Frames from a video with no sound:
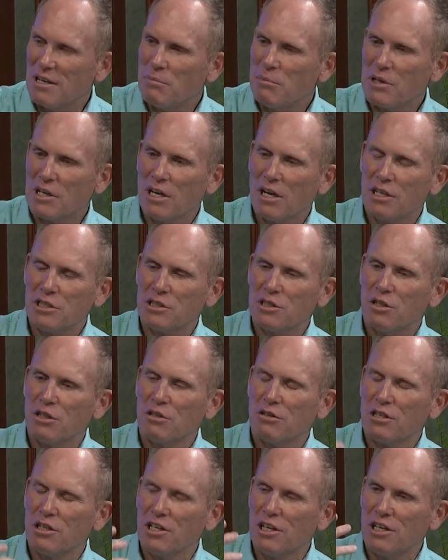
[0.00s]
because
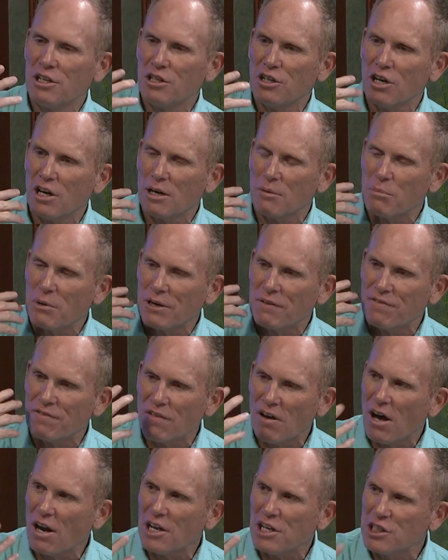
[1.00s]
you're you're going to bring
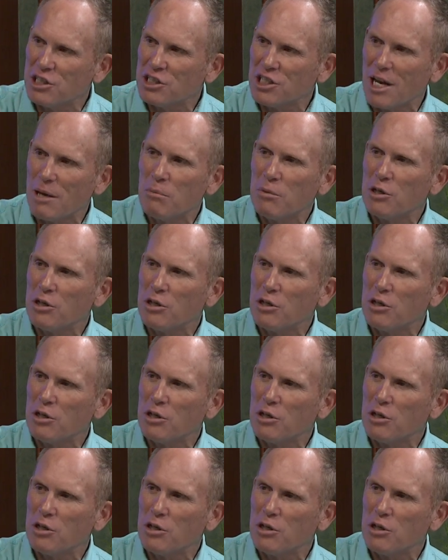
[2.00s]
folly and shame yeah.